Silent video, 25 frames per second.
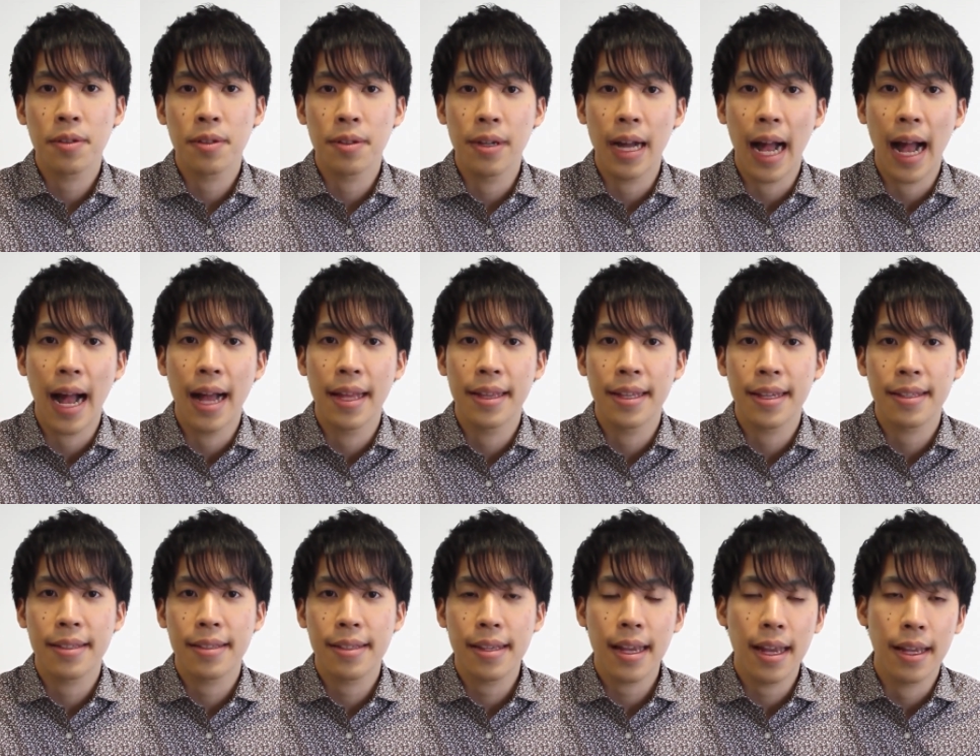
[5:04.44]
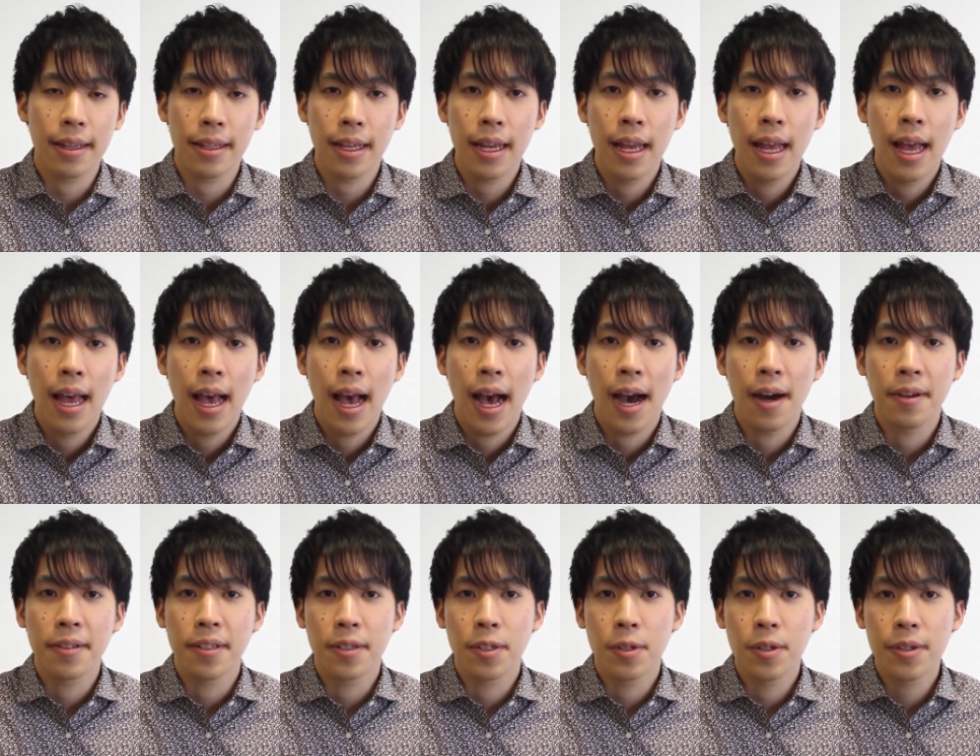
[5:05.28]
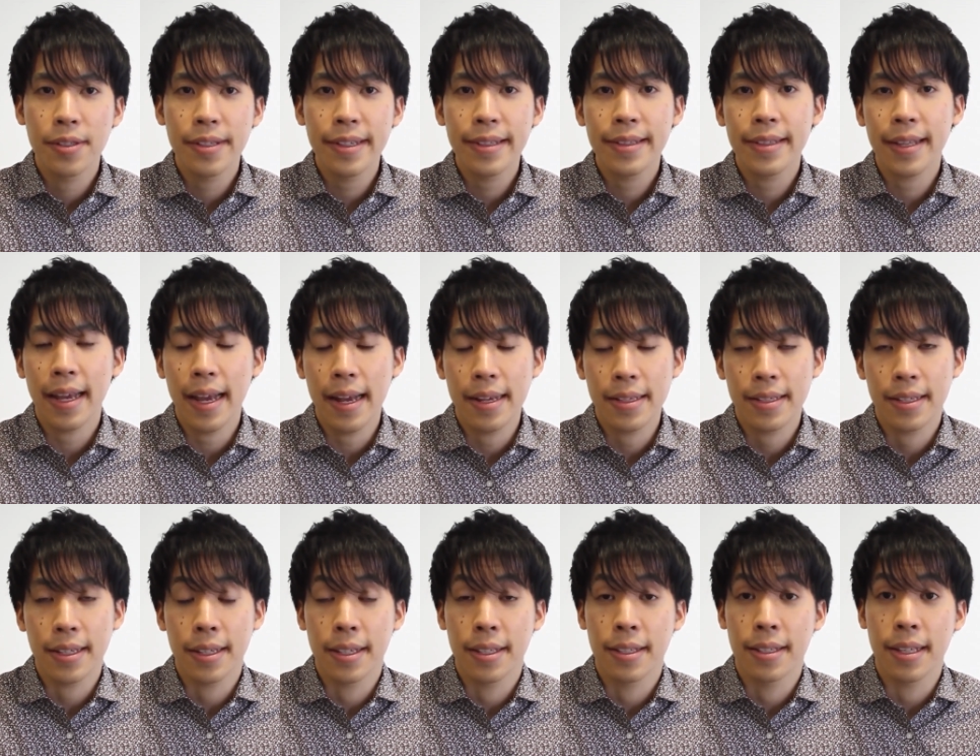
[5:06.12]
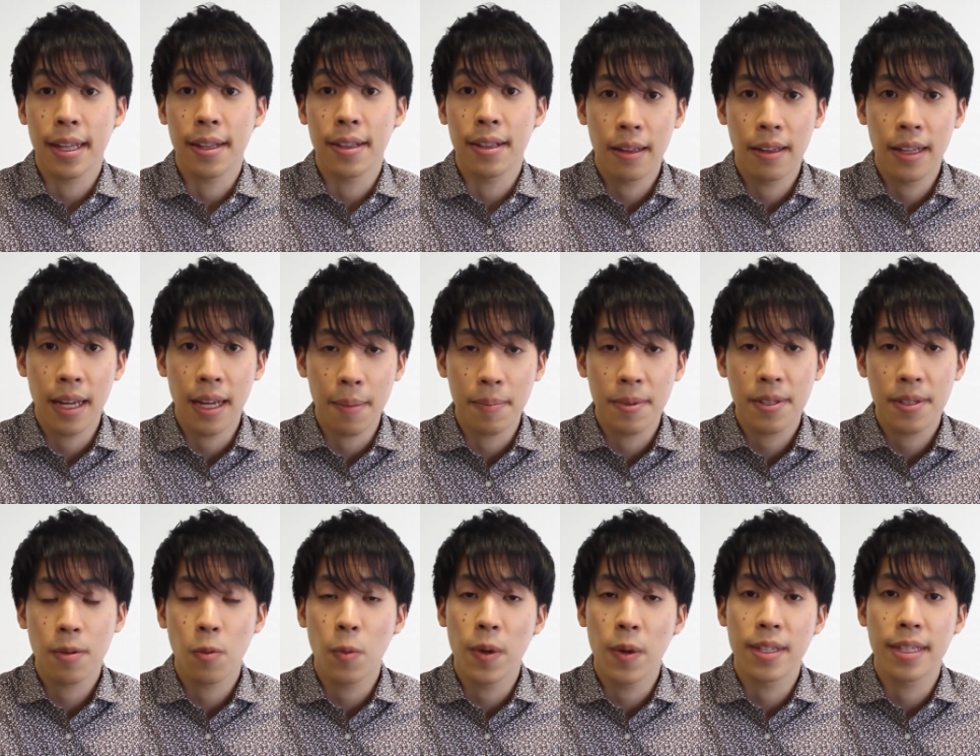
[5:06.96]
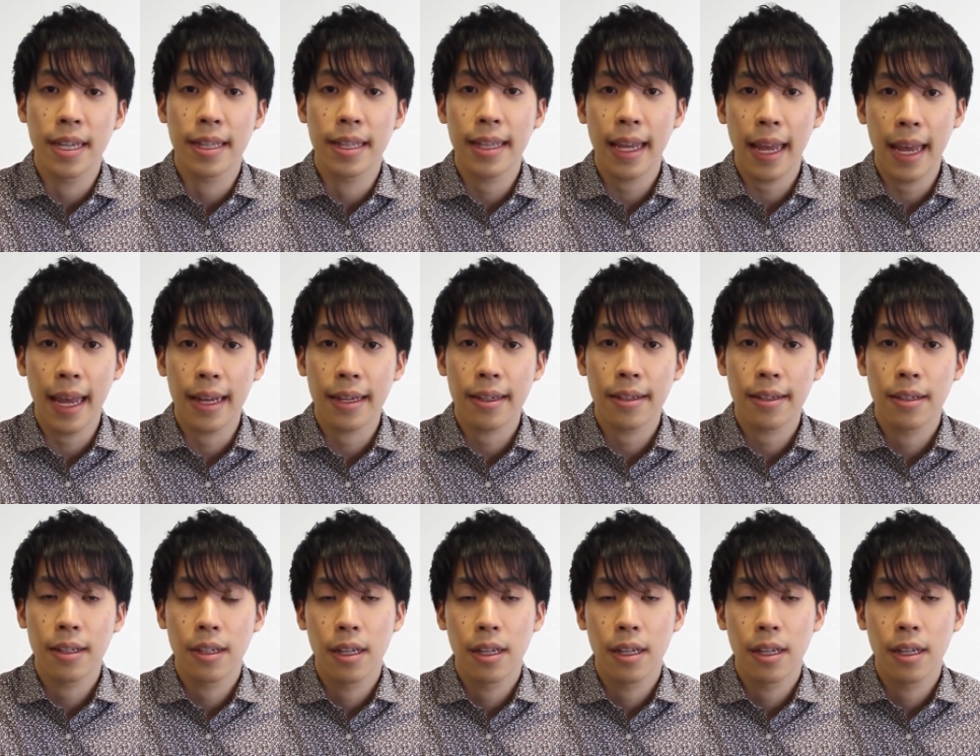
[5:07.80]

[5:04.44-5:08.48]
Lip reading: to understand how the user touches the lips with the tank.